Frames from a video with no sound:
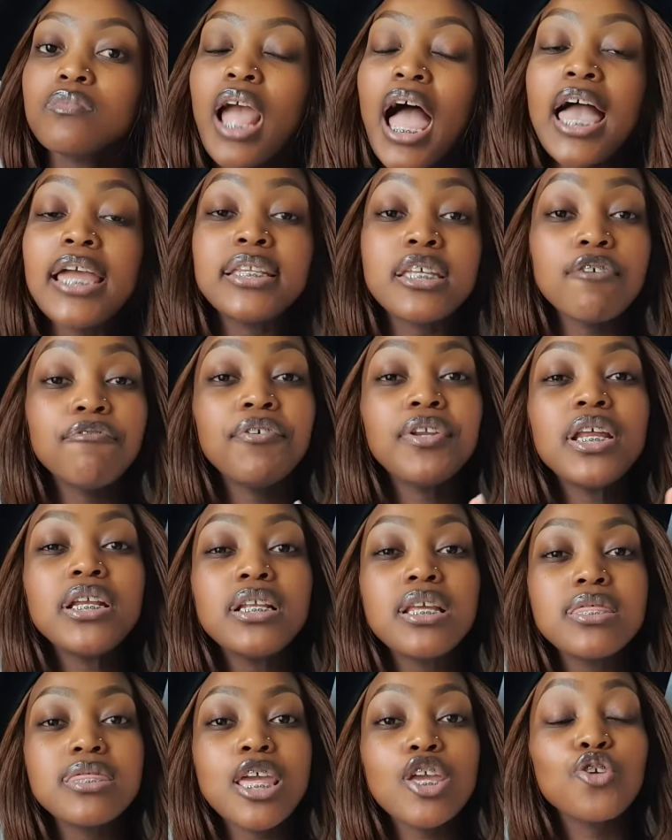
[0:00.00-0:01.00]
I
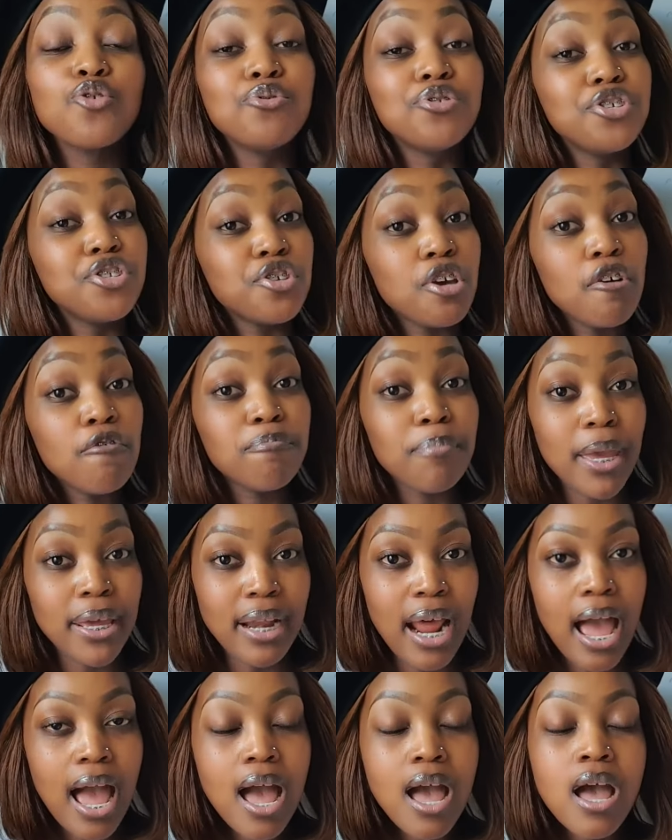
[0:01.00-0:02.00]
definitely think you deserve
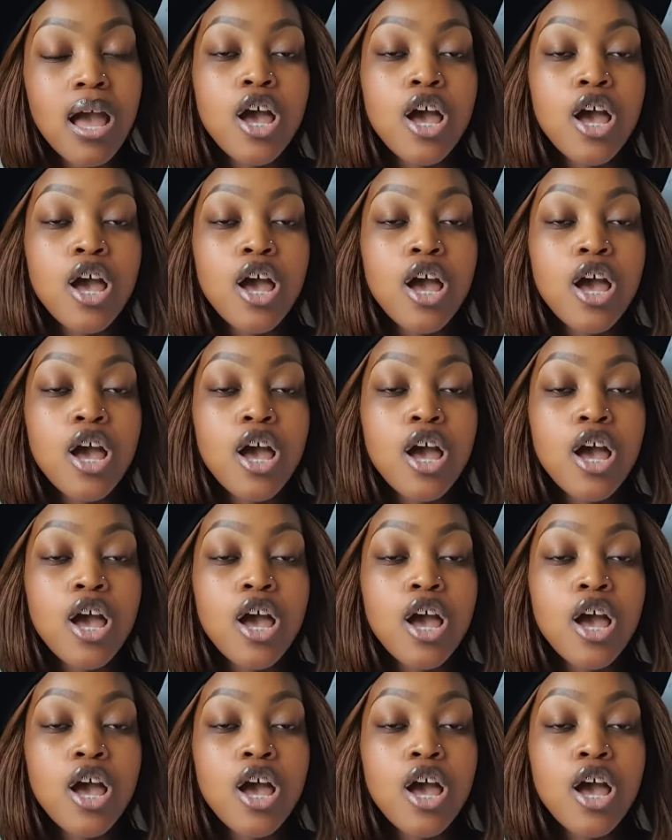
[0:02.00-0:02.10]
better.